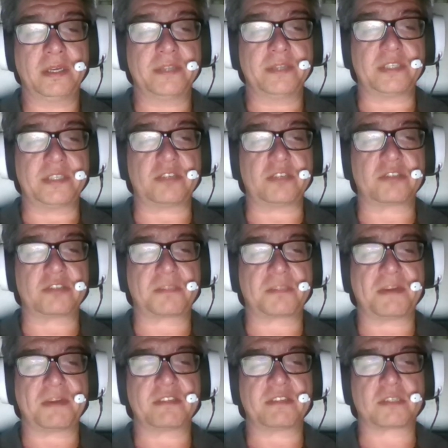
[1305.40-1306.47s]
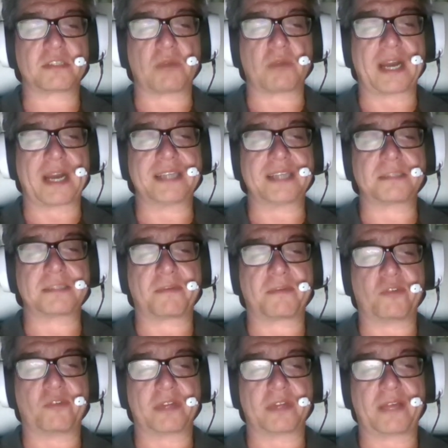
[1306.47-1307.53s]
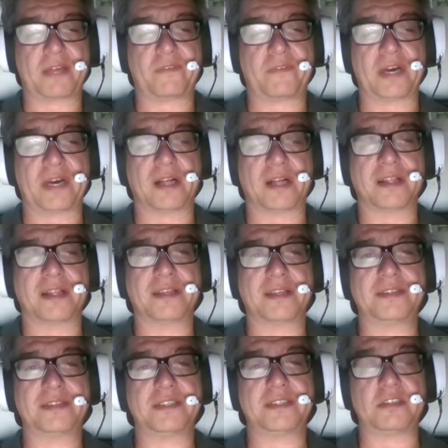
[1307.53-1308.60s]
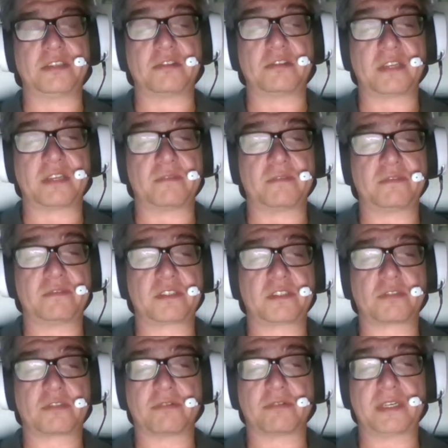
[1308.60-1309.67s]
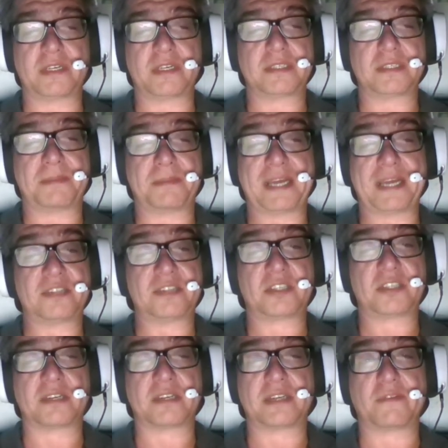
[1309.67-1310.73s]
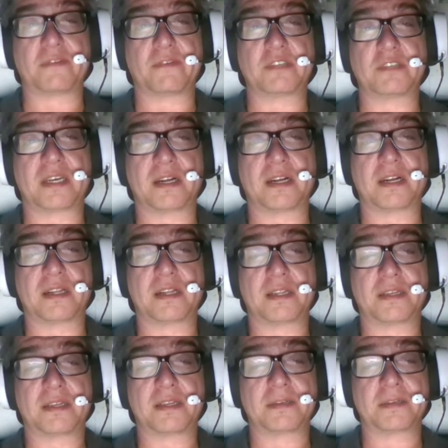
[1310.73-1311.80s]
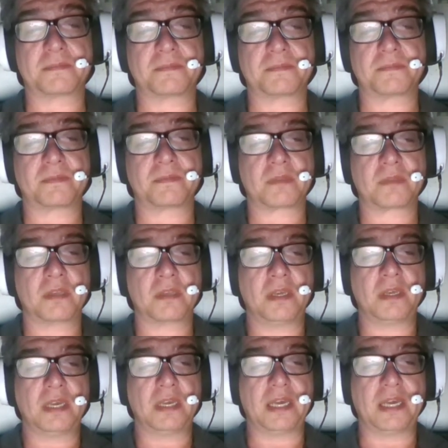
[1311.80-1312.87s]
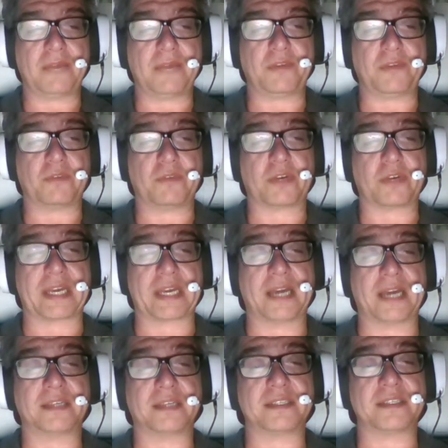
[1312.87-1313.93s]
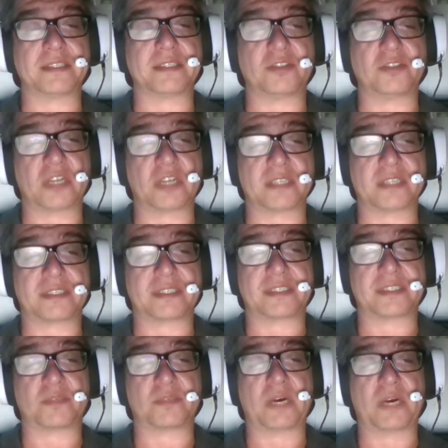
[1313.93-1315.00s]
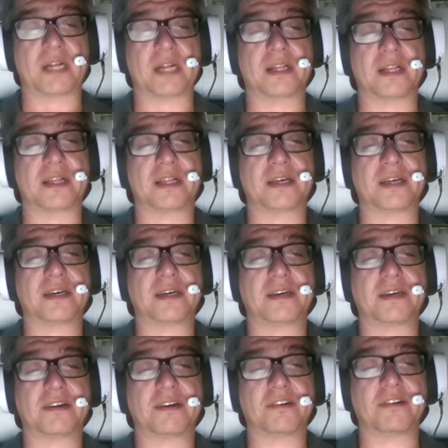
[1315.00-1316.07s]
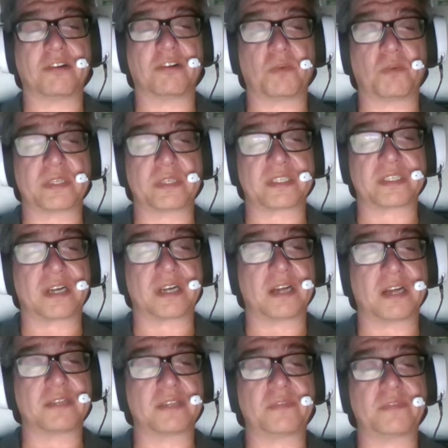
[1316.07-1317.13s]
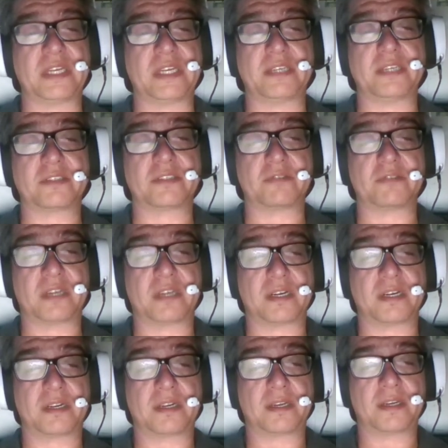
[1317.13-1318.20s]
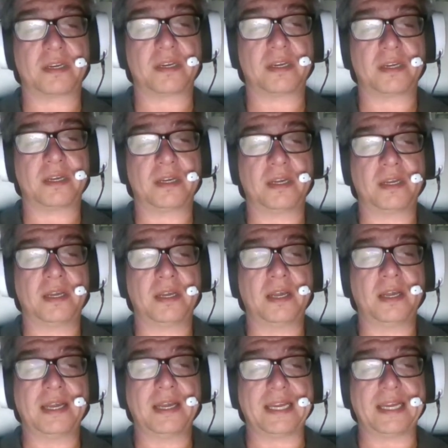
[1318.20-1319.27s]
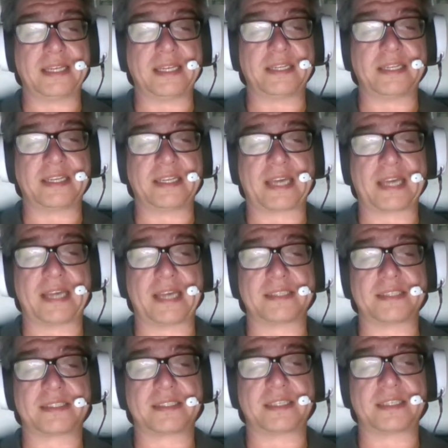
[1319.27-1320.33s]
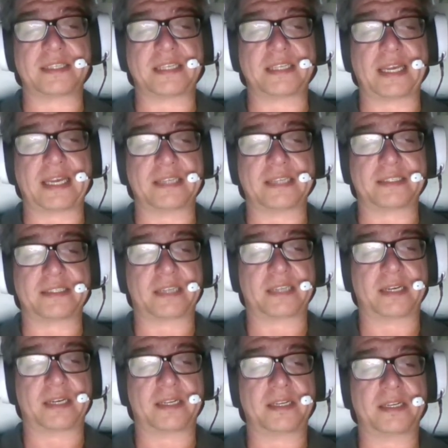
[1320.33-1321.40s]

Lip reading: Did your spirits rise before they fell? Did you live stories man shall never tell? If you forget, is it just as well? Or was it all of these or none? In any case, the day is done.